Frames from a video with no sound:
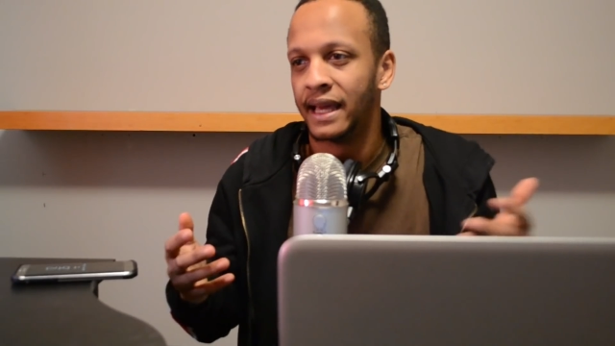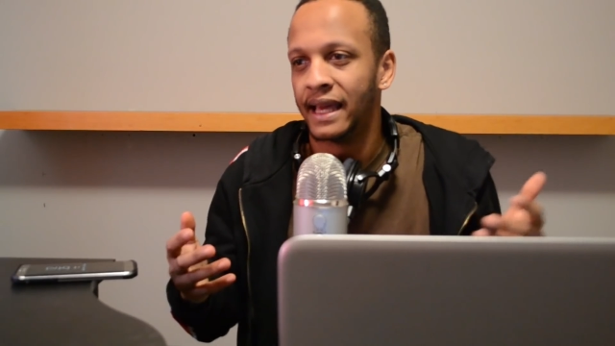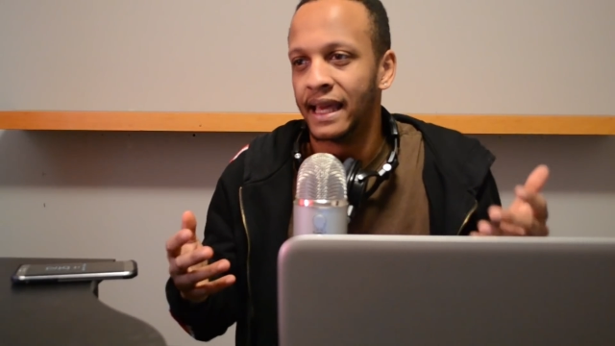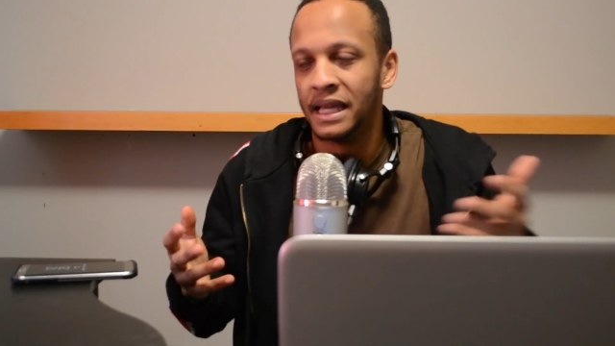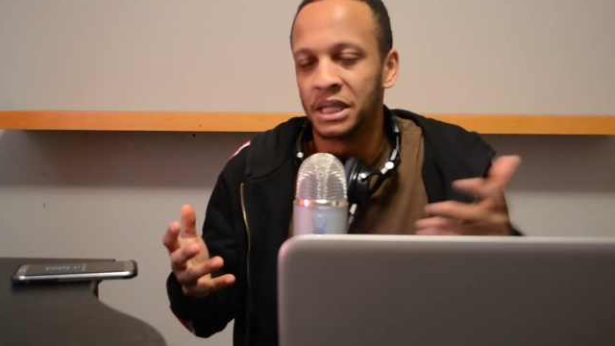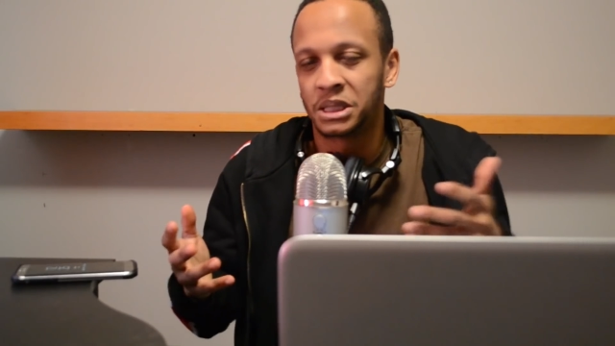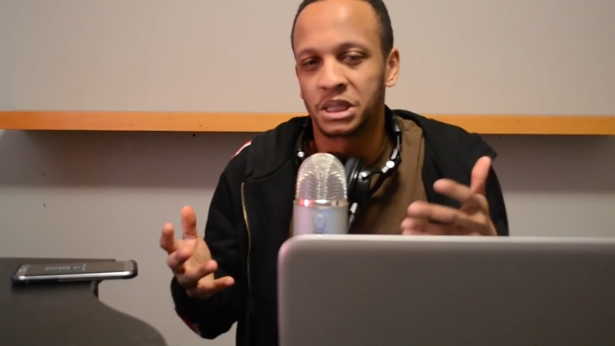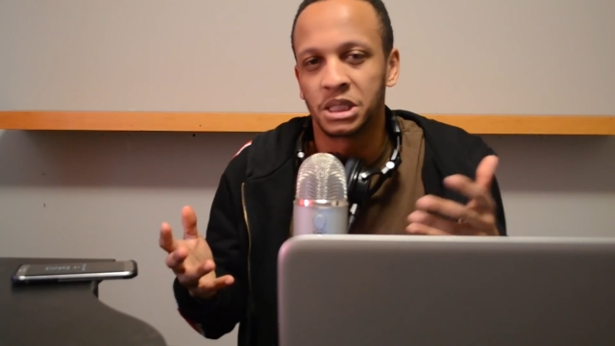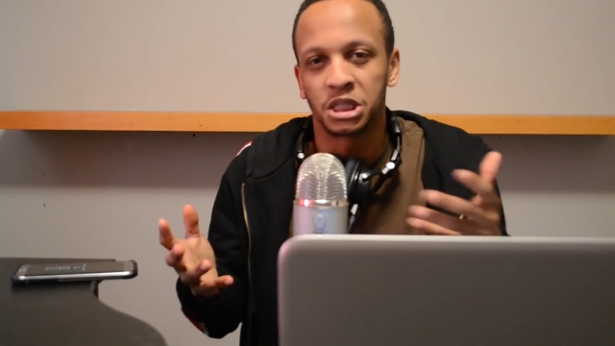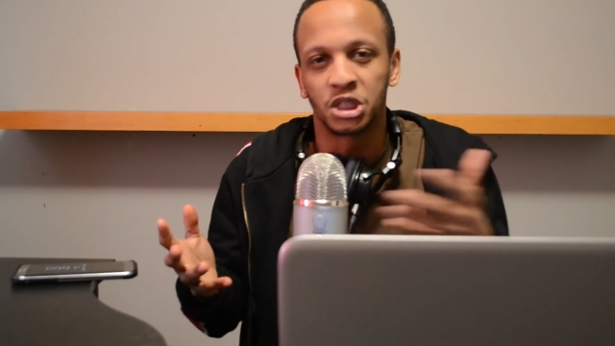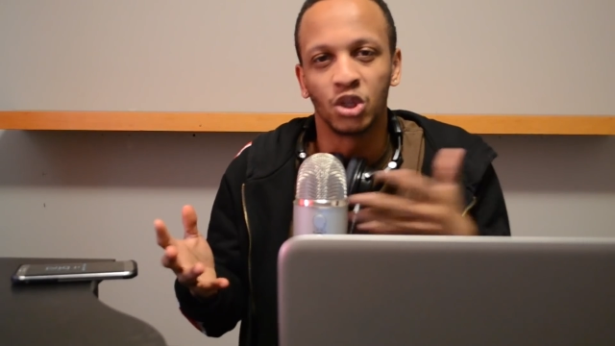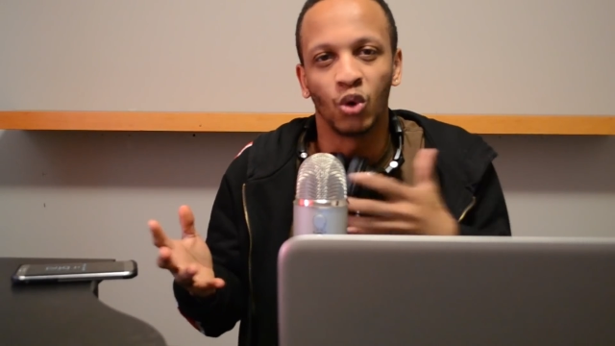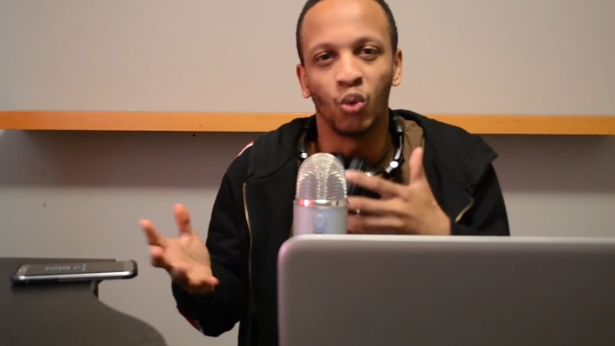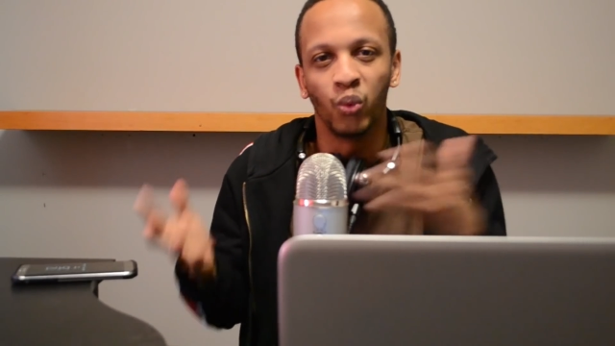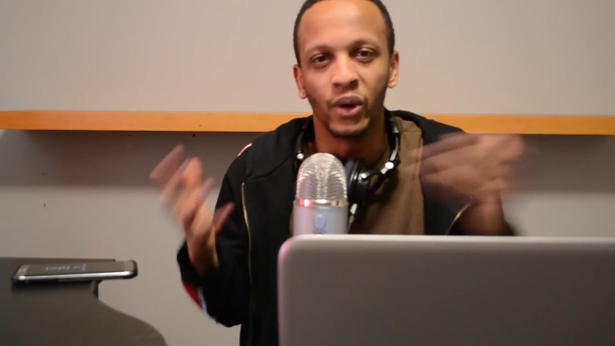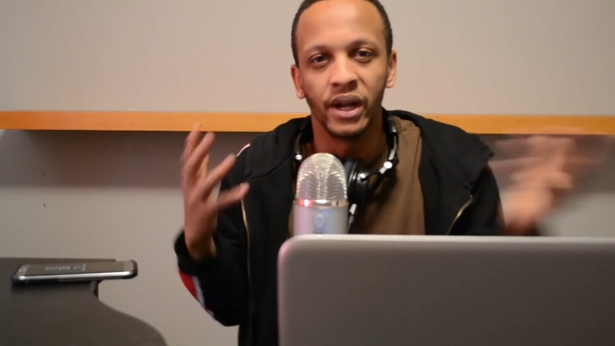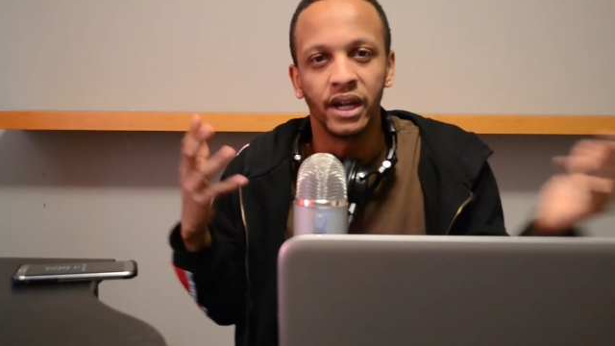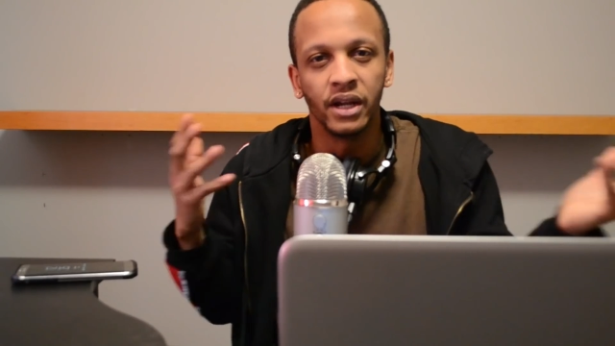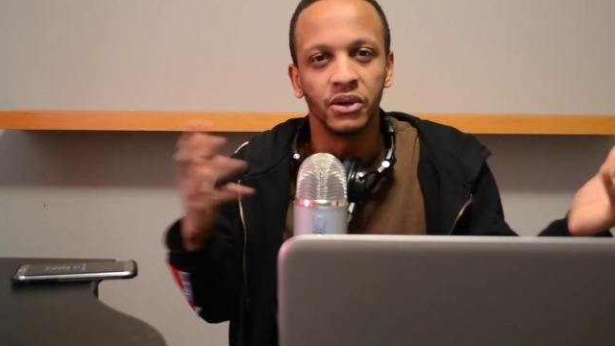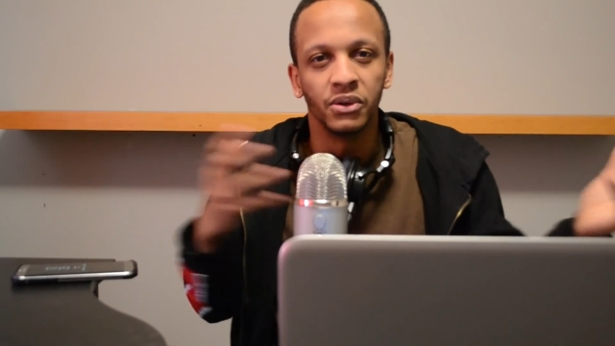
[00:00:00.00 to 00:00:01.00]
it's just a
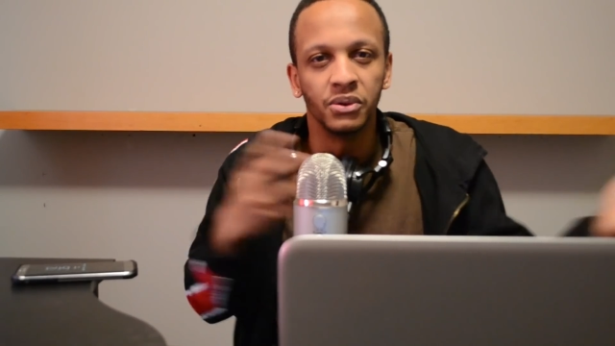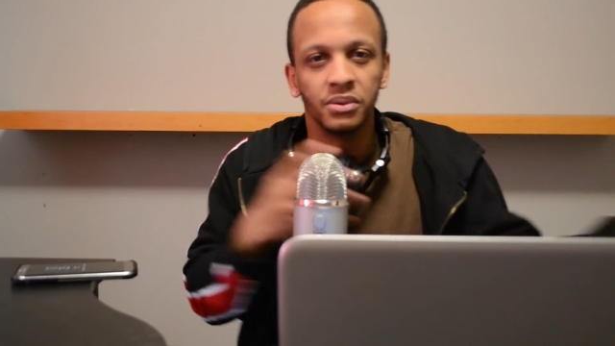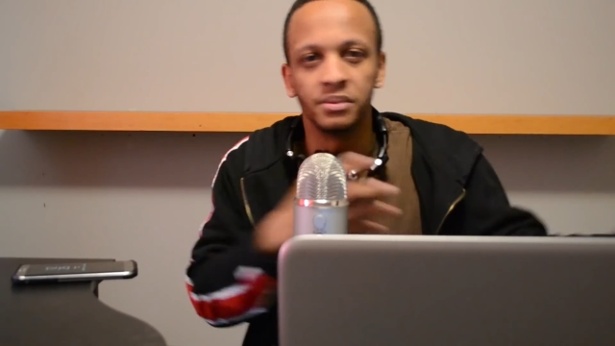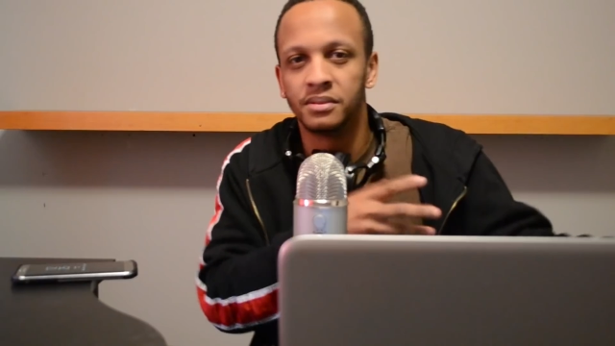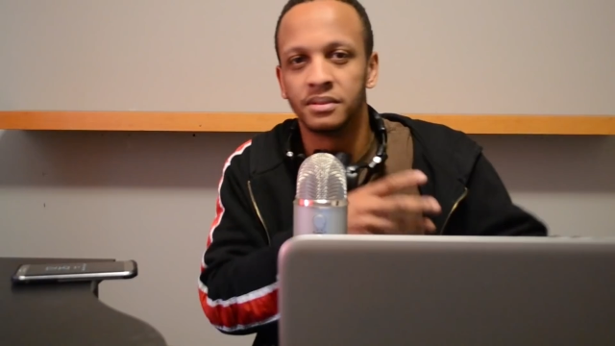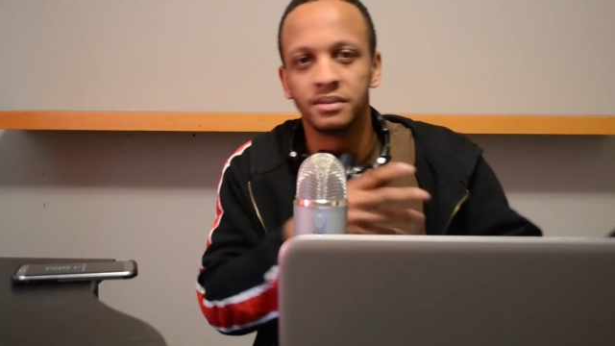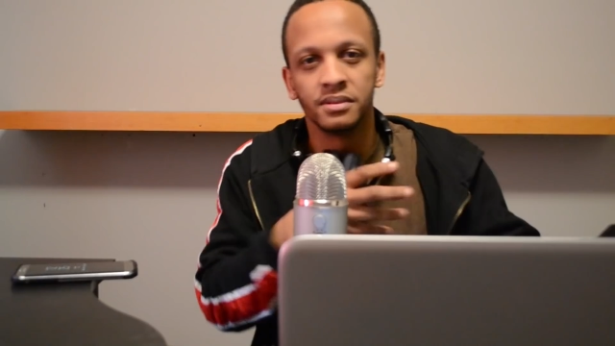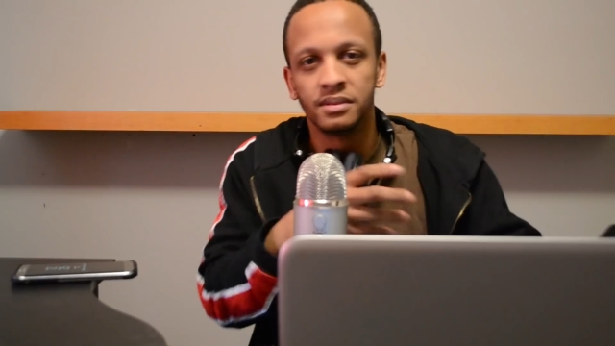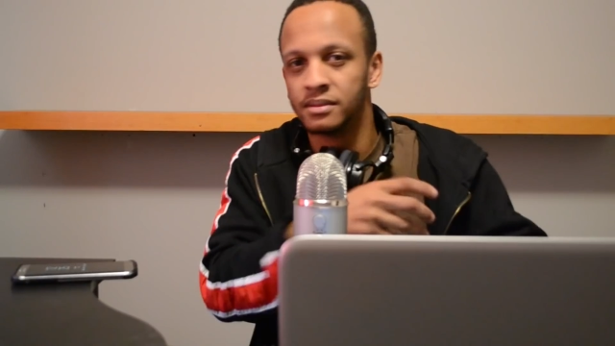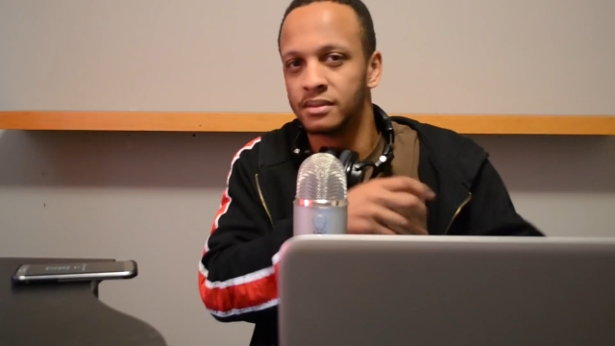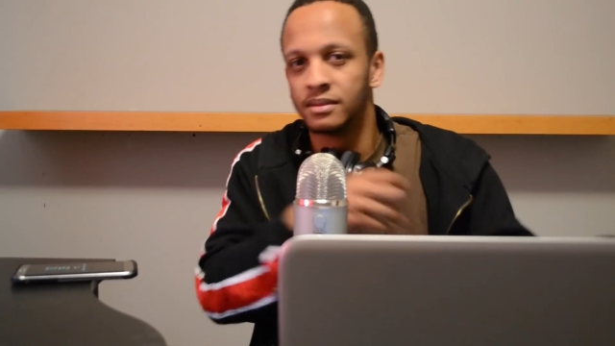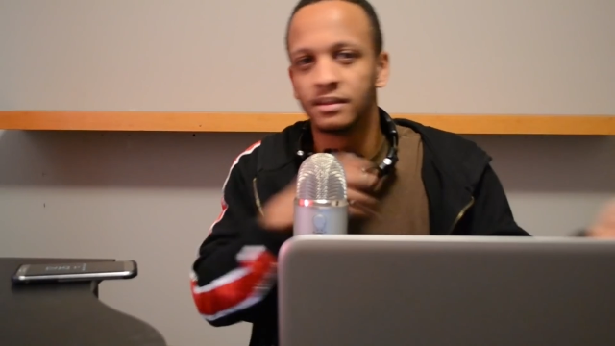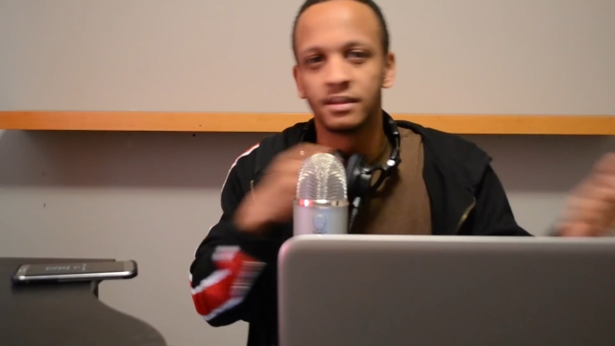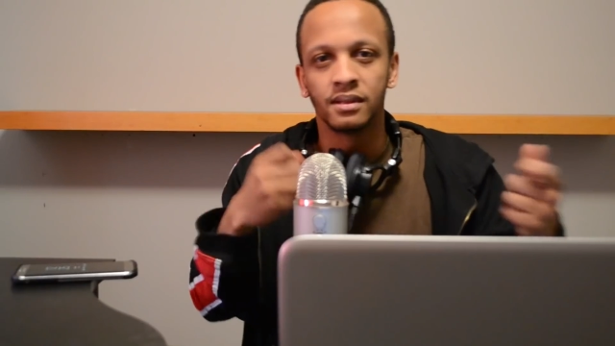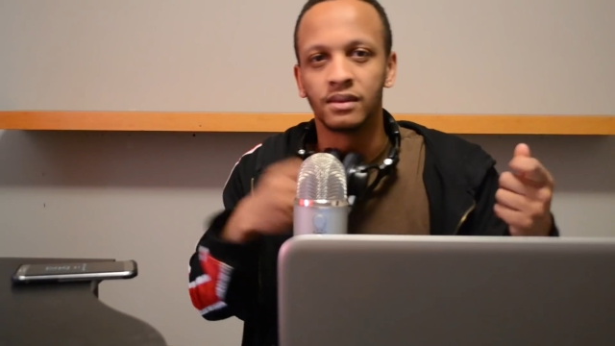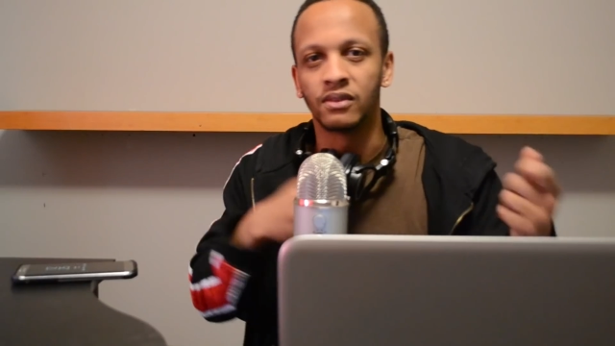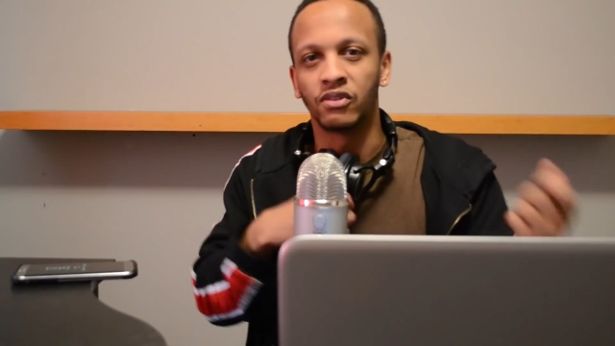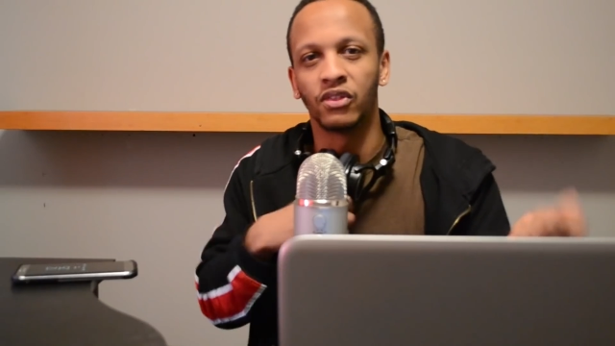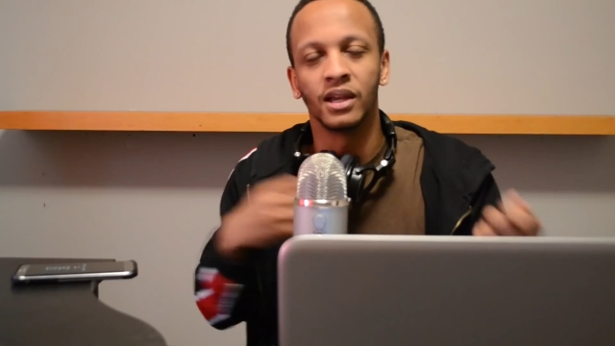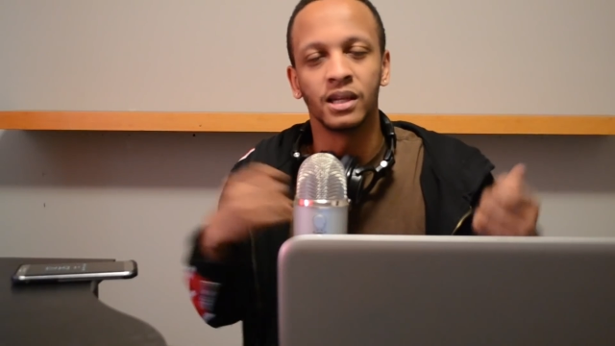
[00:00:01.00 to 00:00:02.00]
weird
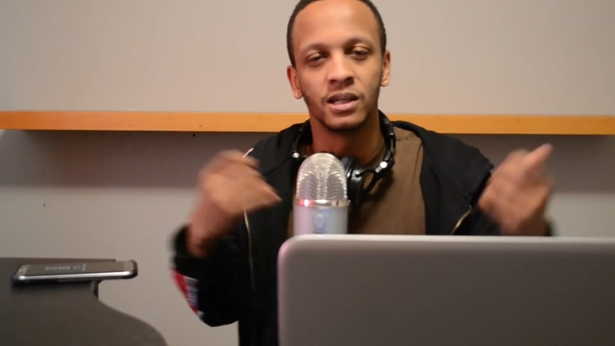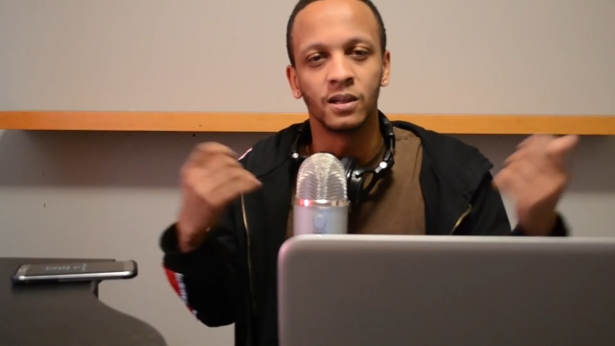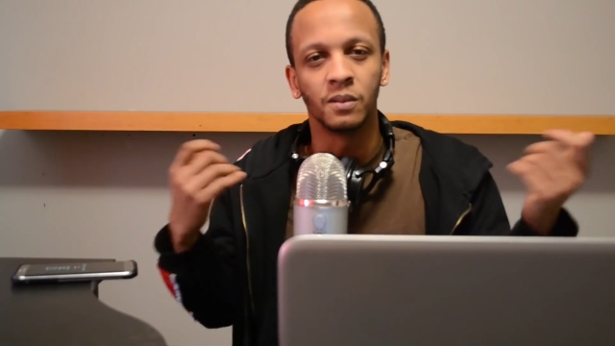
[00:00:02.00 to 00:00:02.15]
thing